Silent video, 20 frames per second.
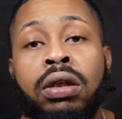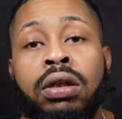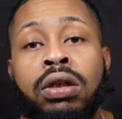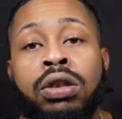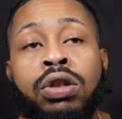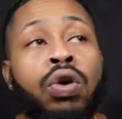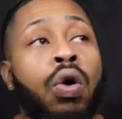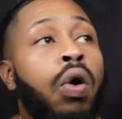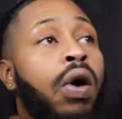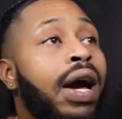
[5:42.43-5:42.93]

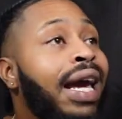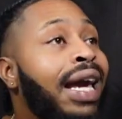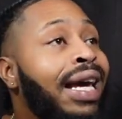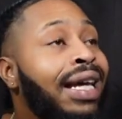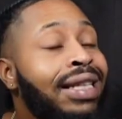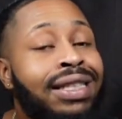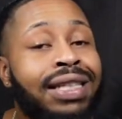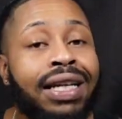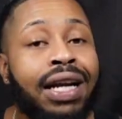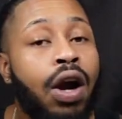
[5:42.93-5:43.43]
So
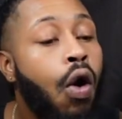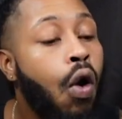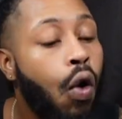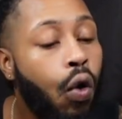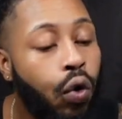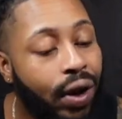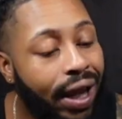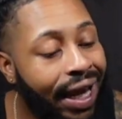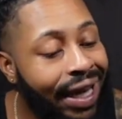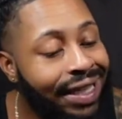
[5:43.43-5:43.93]
into the
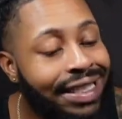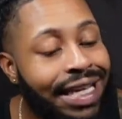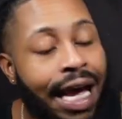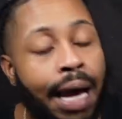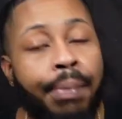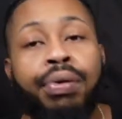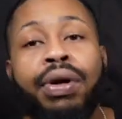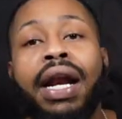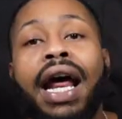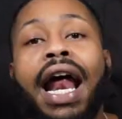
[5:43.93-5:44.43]
whole
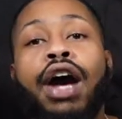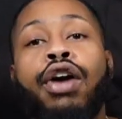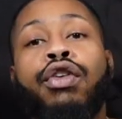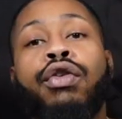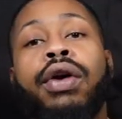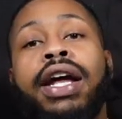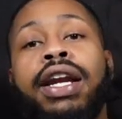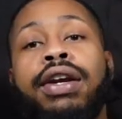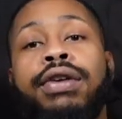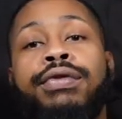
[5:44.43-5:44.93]
example that I
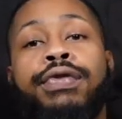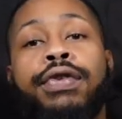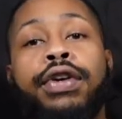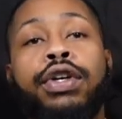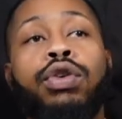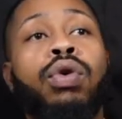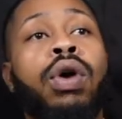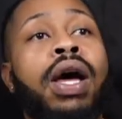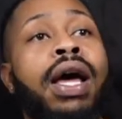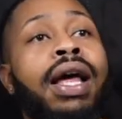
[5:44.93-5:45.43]
created for
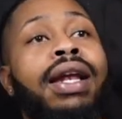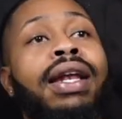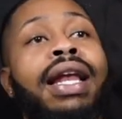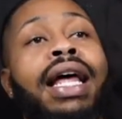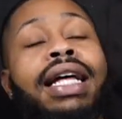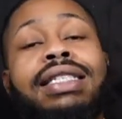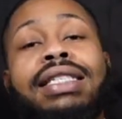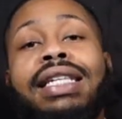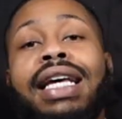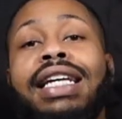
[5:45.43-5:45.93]
you.
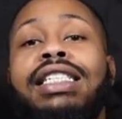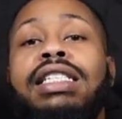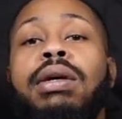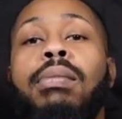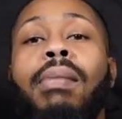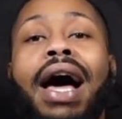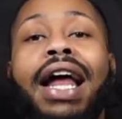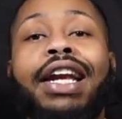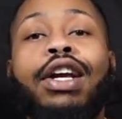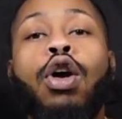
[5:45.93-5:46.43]
Let's say
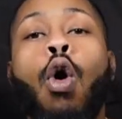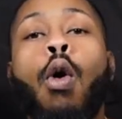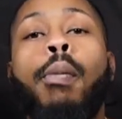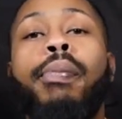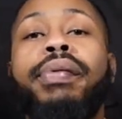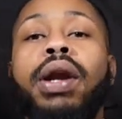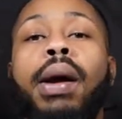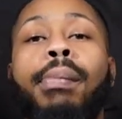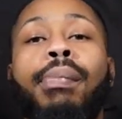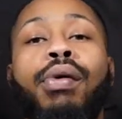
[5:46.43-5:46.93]
somebody
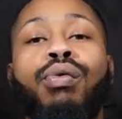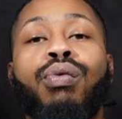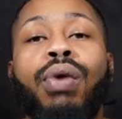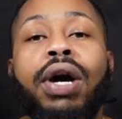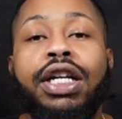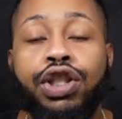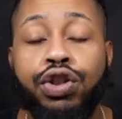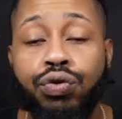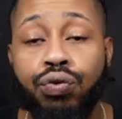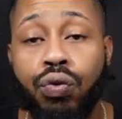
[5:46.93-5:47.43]
opened up a
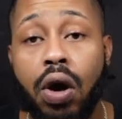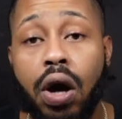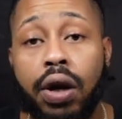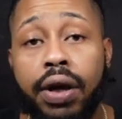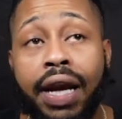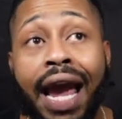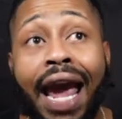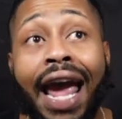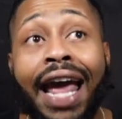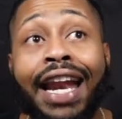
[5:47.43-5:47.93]

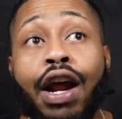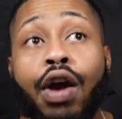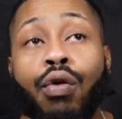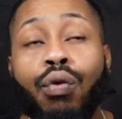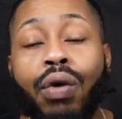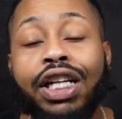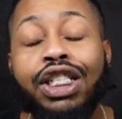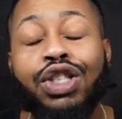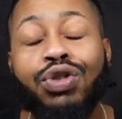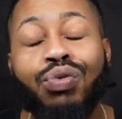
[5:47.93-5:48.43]
restaurant and their
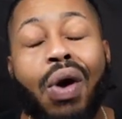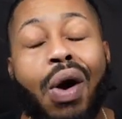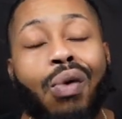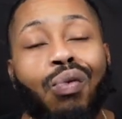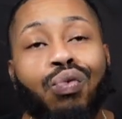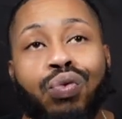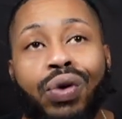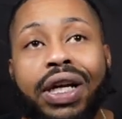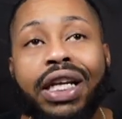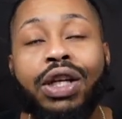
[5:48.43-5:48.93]

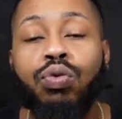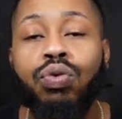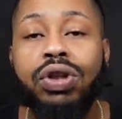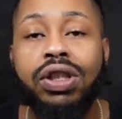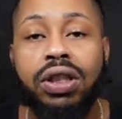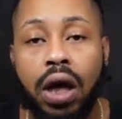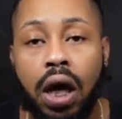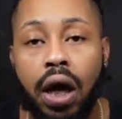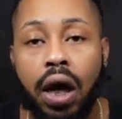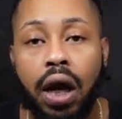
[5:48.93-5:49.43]
restaurant really
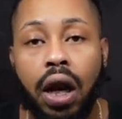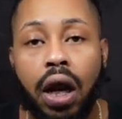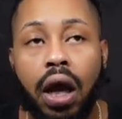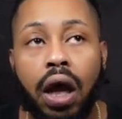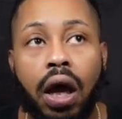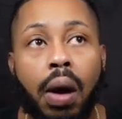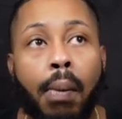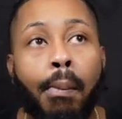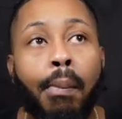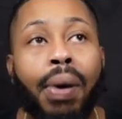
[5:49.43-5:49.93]
was good,
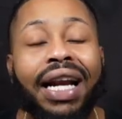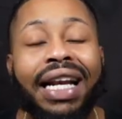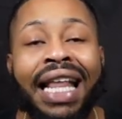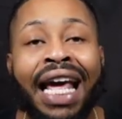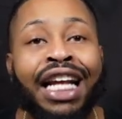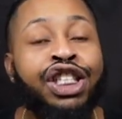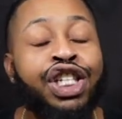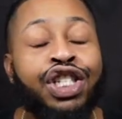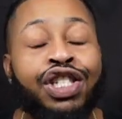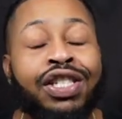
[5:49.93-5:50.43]
but
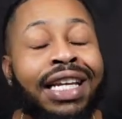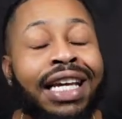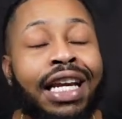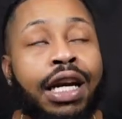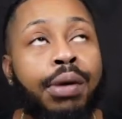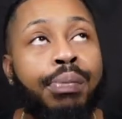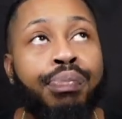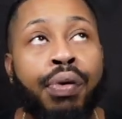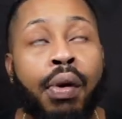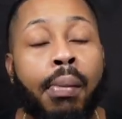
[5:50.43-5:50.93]
they just
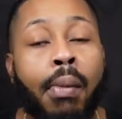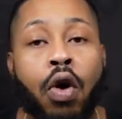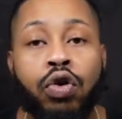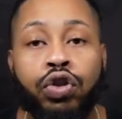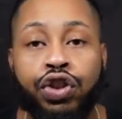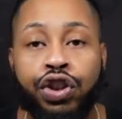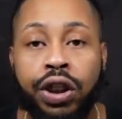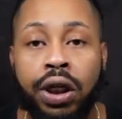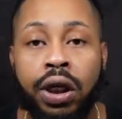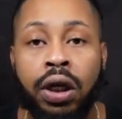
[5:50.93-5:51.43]
needed
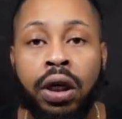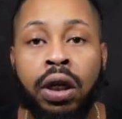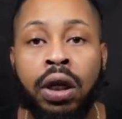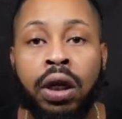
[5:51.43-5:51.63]
promotion.